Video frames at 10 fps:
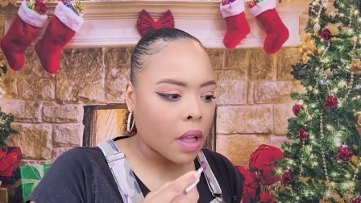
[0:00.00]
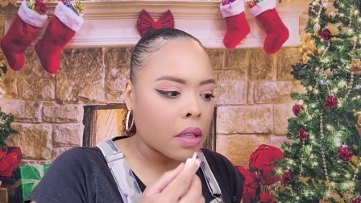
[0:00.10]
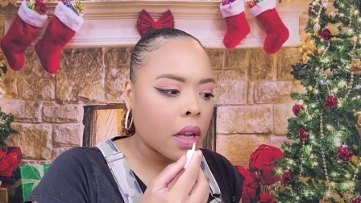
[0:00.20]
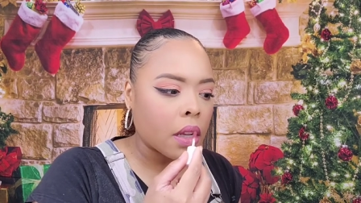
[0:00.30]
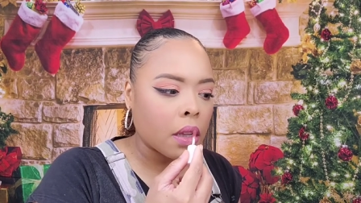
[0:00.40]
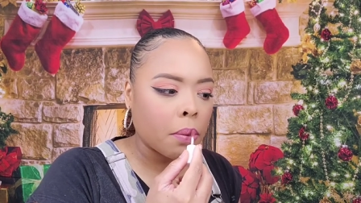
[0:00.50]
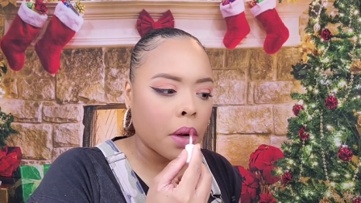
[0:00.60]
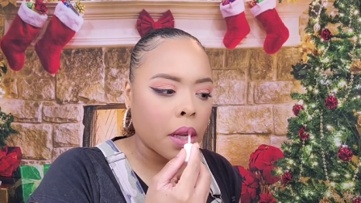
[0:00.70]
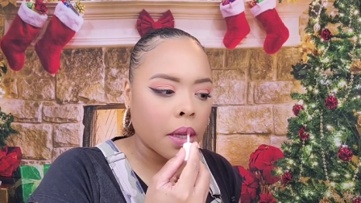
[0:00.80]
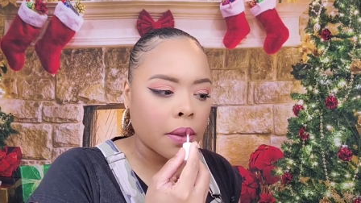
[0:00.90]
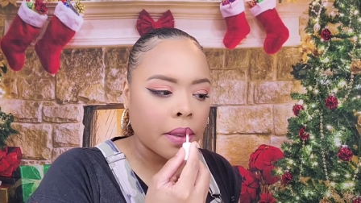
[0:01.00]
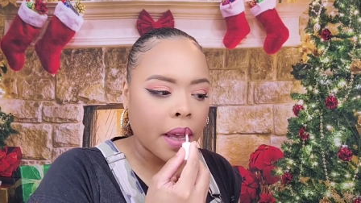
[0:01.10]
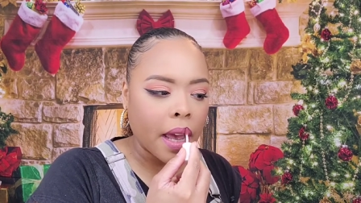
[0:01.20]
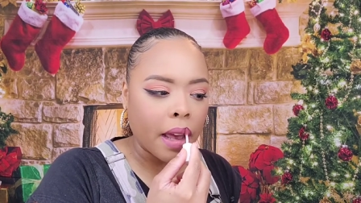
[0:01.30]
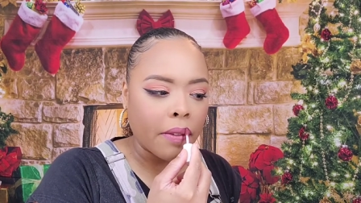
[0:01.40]
none of the products
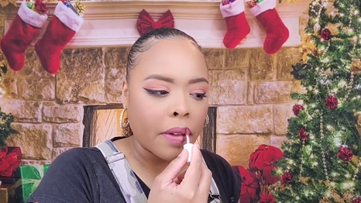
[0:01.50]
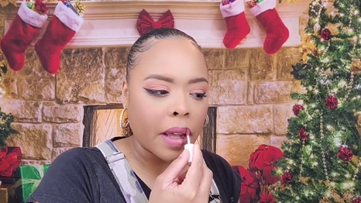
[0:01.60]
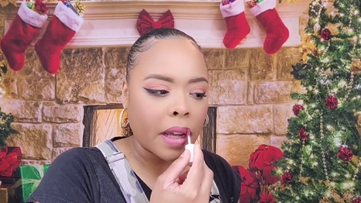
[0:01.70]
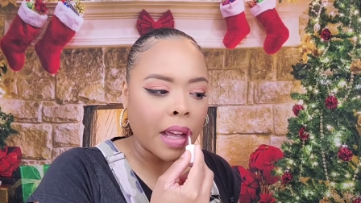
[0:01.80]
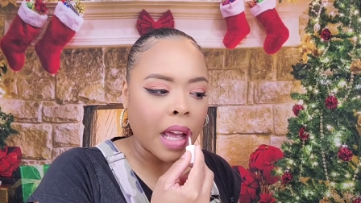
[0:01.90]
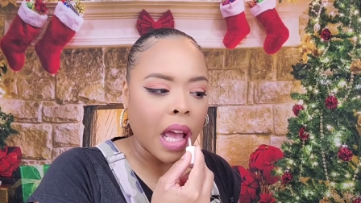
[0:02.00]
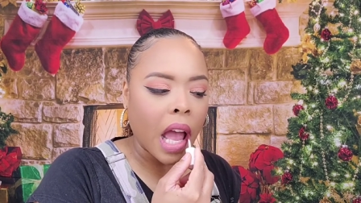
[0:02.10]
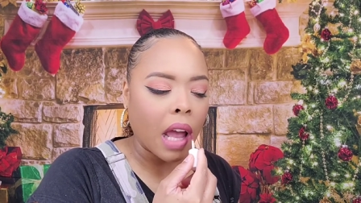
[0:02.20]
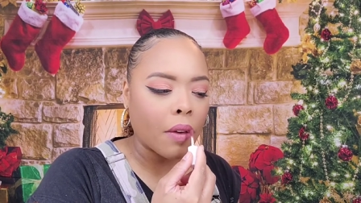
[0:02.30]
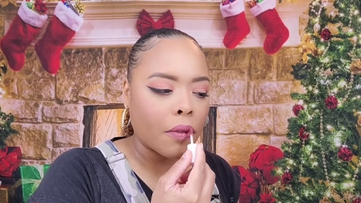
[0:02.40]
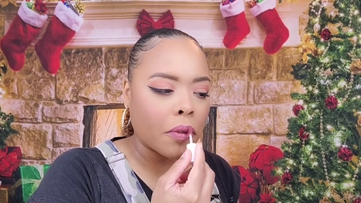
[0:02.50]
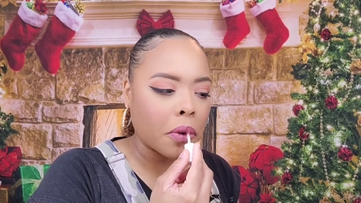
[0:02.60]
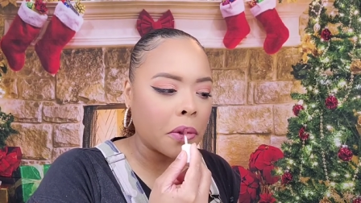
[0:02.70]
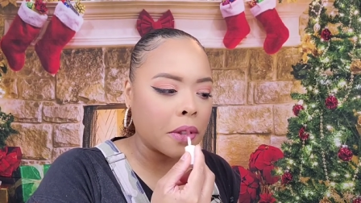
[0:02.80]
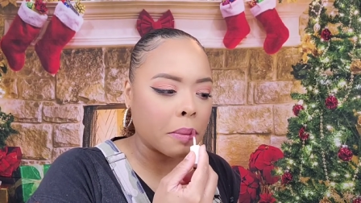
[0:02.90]
have like a
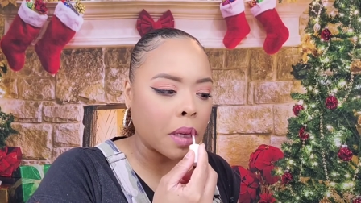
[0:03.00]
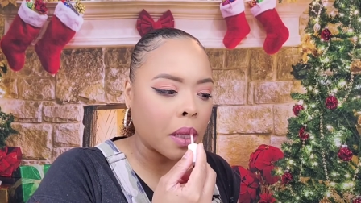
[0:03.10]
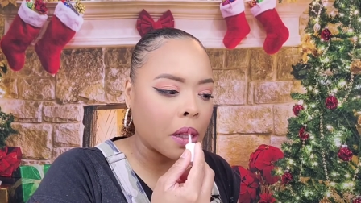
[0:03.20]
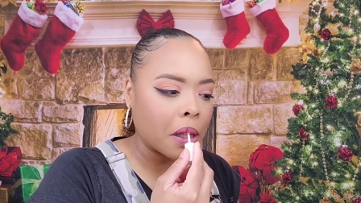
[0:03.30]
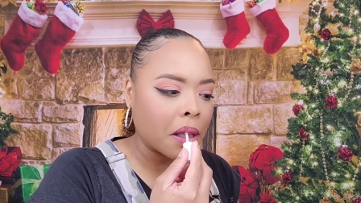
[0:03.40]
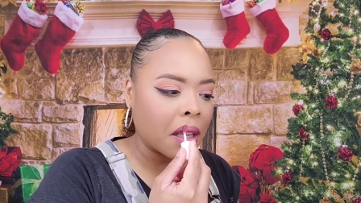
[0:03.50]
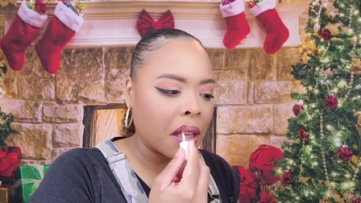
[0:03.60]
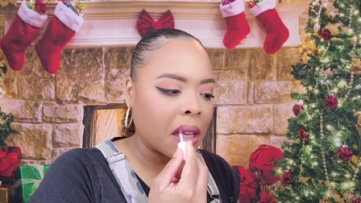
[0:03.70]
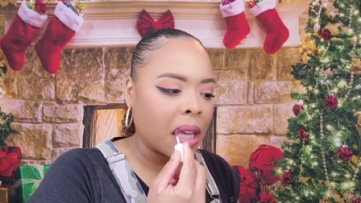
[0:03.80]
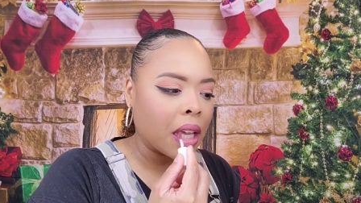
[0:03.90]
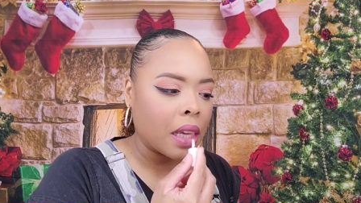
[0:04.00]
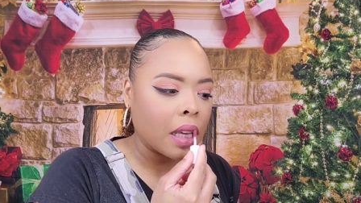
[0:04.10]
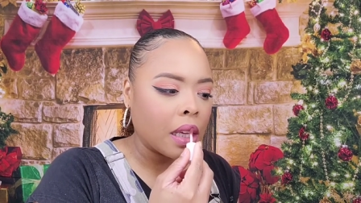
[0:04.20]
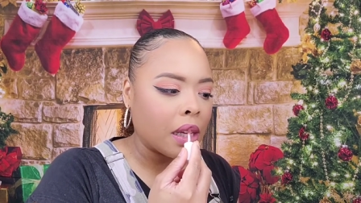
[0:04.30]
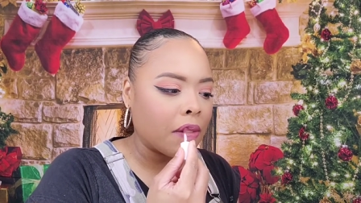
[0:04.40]
food smell
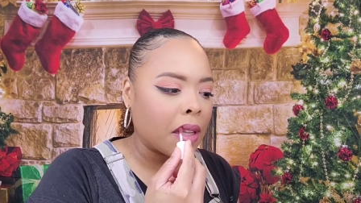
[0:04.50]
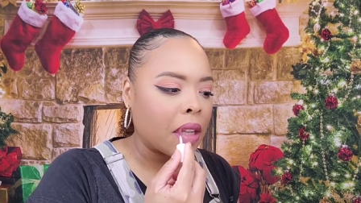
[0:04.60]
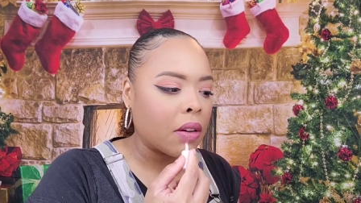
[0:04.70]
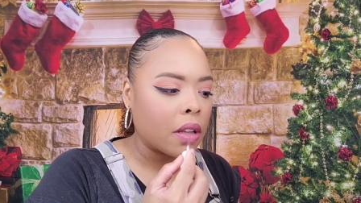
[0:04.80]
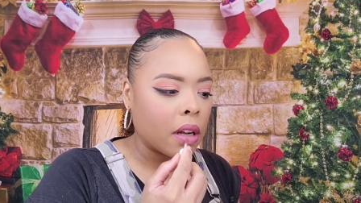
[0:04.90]
even though